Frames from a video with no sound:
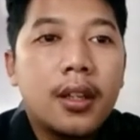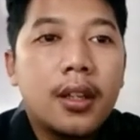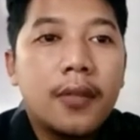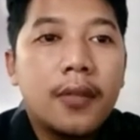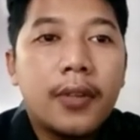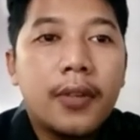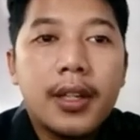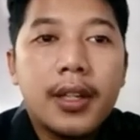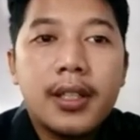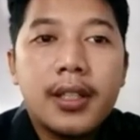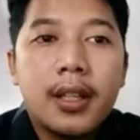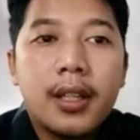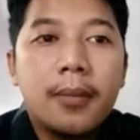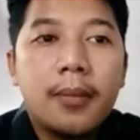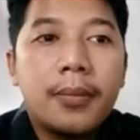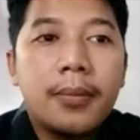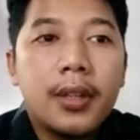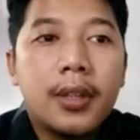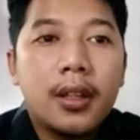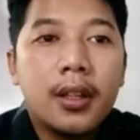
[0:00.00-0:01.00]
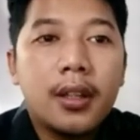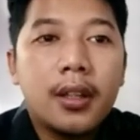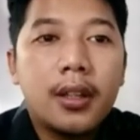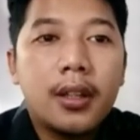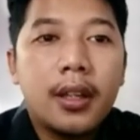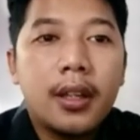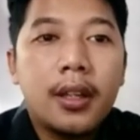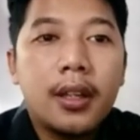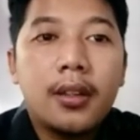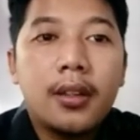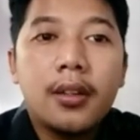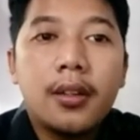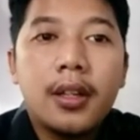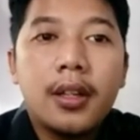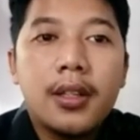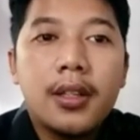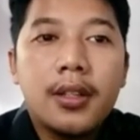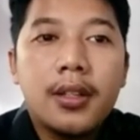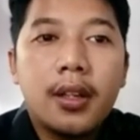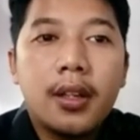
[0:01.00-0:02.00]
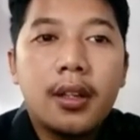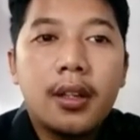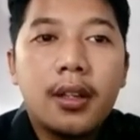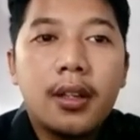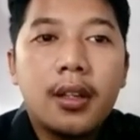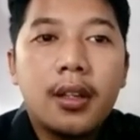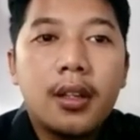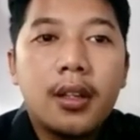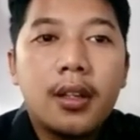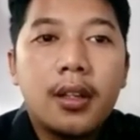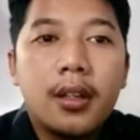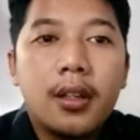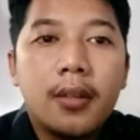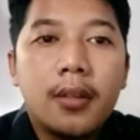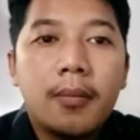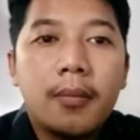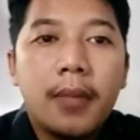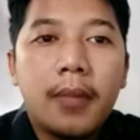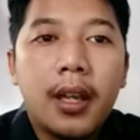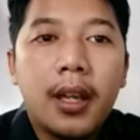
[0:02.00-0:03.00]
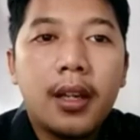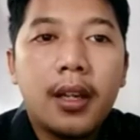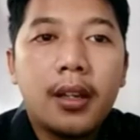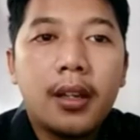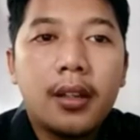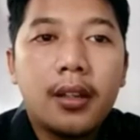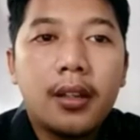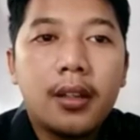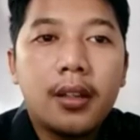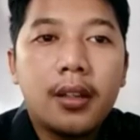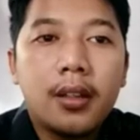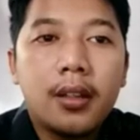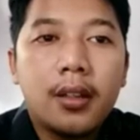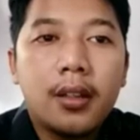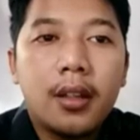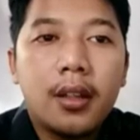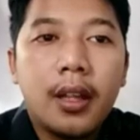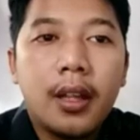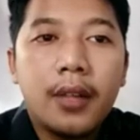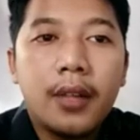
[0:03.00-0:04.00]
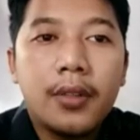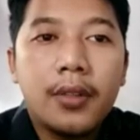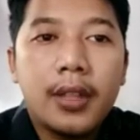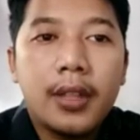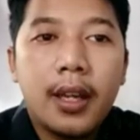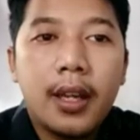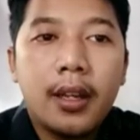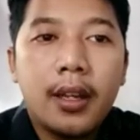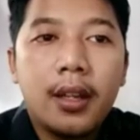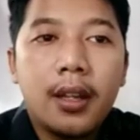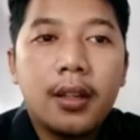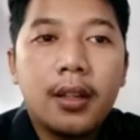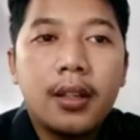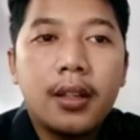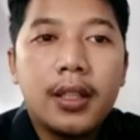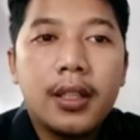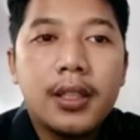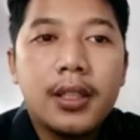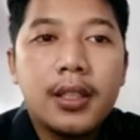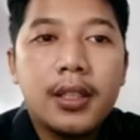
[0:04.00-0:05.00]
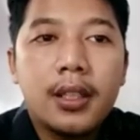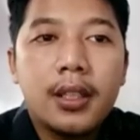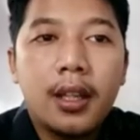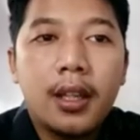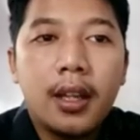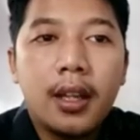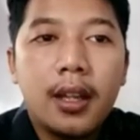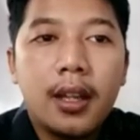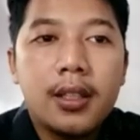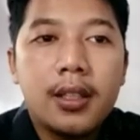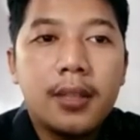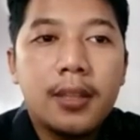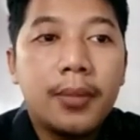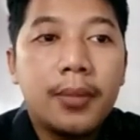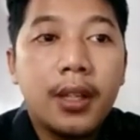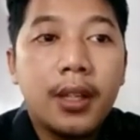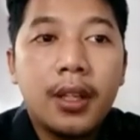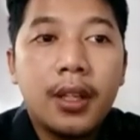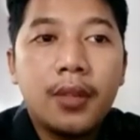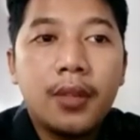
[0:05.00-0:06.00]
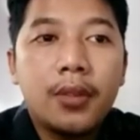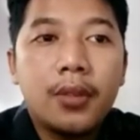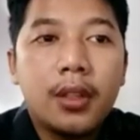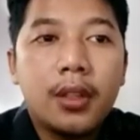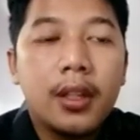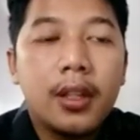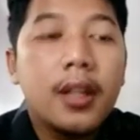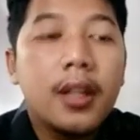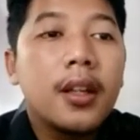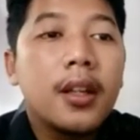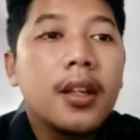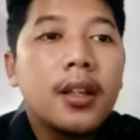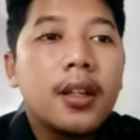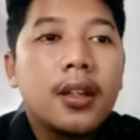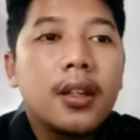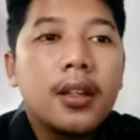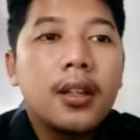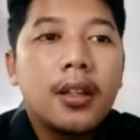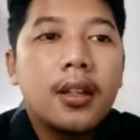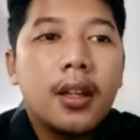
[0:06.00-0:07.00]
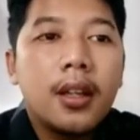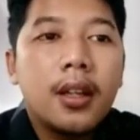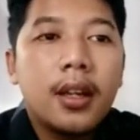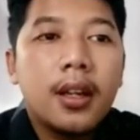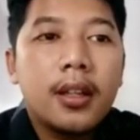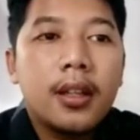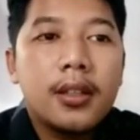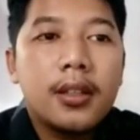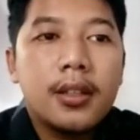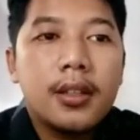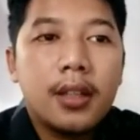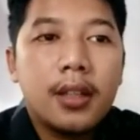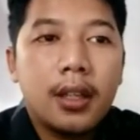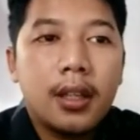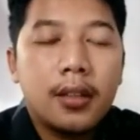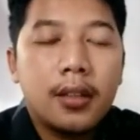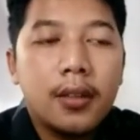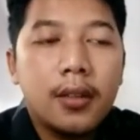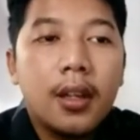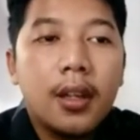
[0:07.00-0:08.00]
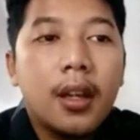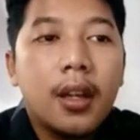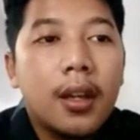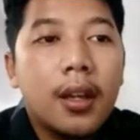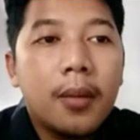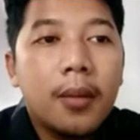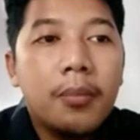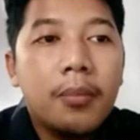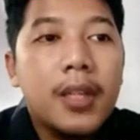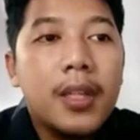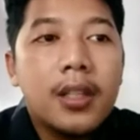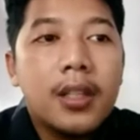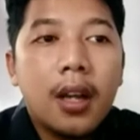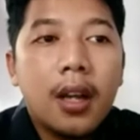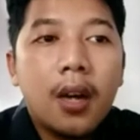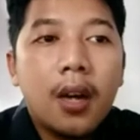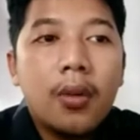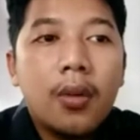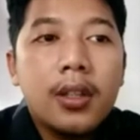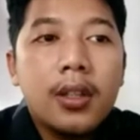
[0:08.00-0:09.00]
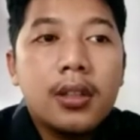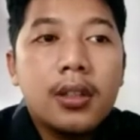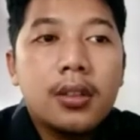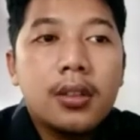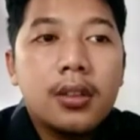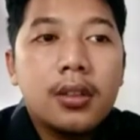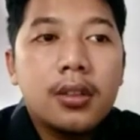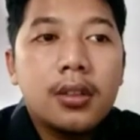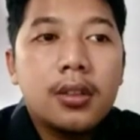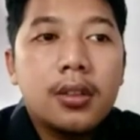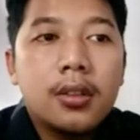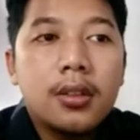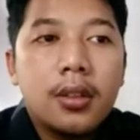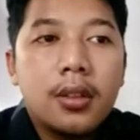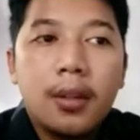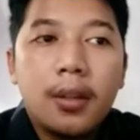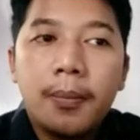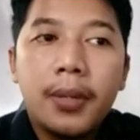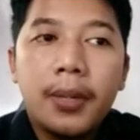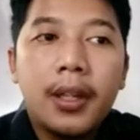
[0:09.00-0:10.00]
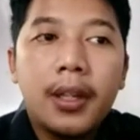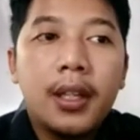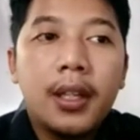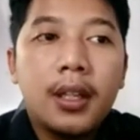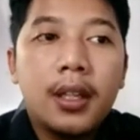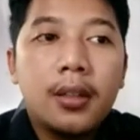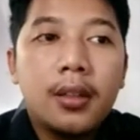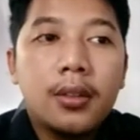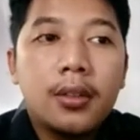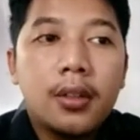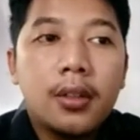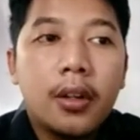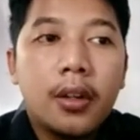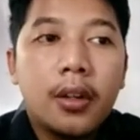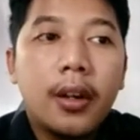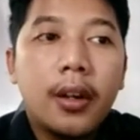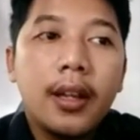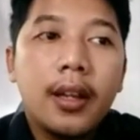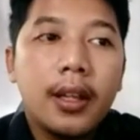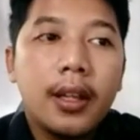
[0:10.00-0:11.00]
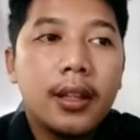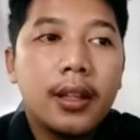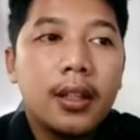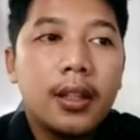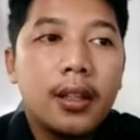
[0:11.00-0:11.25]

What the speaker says: For example, Indonesian main language and English as a bilingual. They say, Miss, I want to pergi to toilet.